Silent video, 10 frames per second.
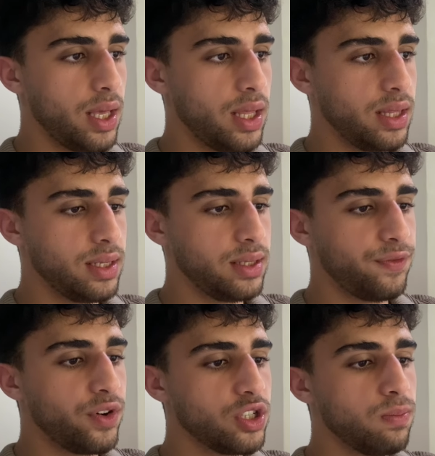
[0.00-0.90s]
this
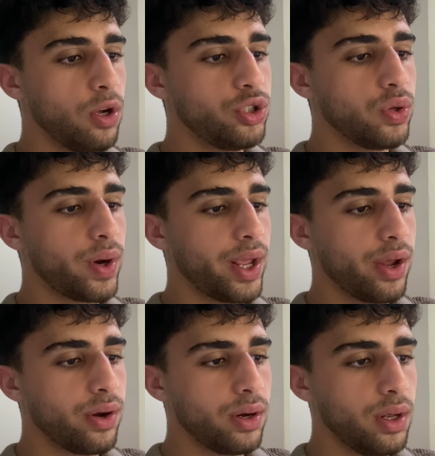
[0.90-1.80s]
first module right
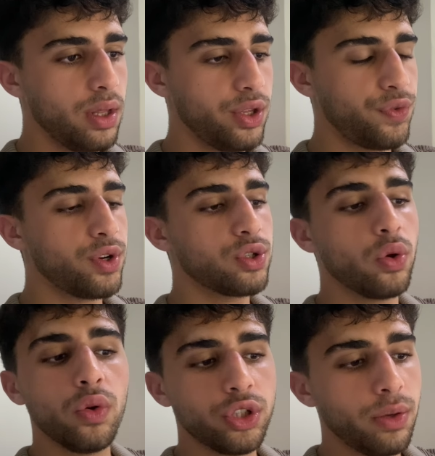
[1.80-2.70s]
here, this first
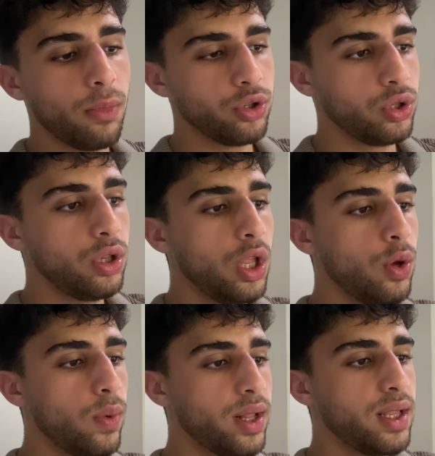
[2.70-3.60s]
Google Sheet module,
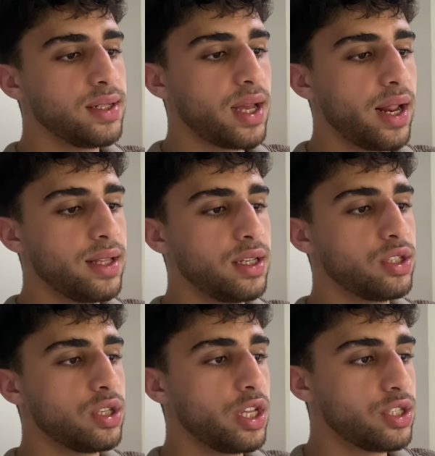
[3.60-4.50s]
what it does that
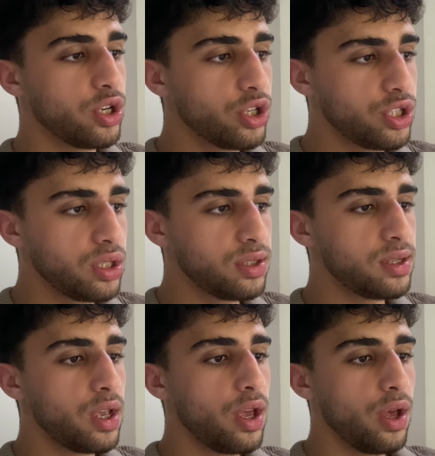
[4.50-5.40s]
it searches